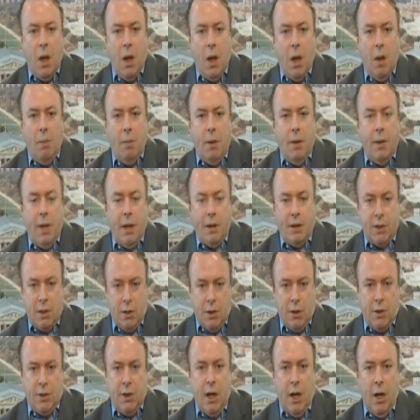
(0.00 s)
and that's
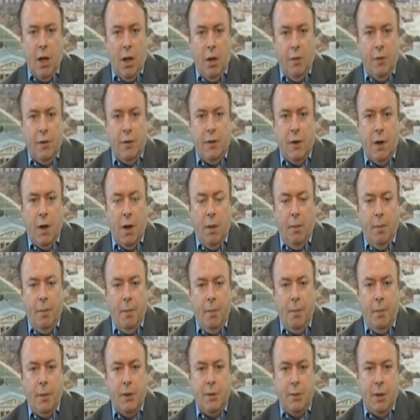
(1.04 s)
going to tell over time,
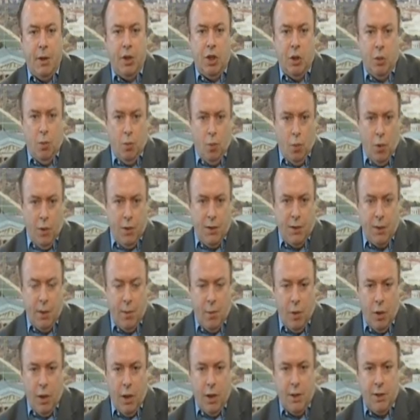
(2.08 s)
especially with
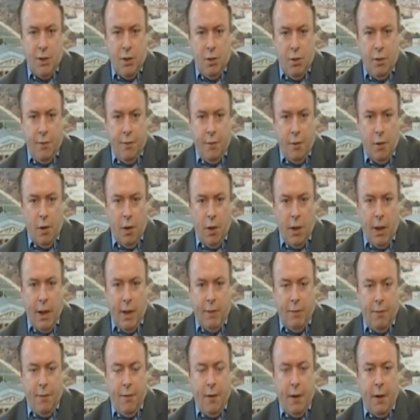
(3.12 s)
someone as youthful
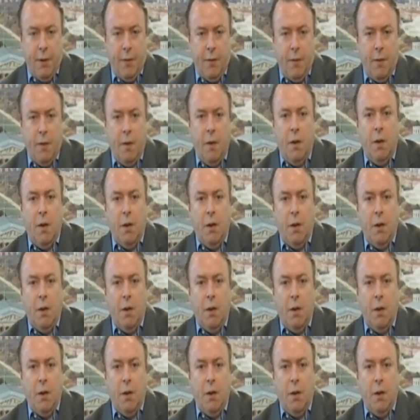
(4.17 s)
and fit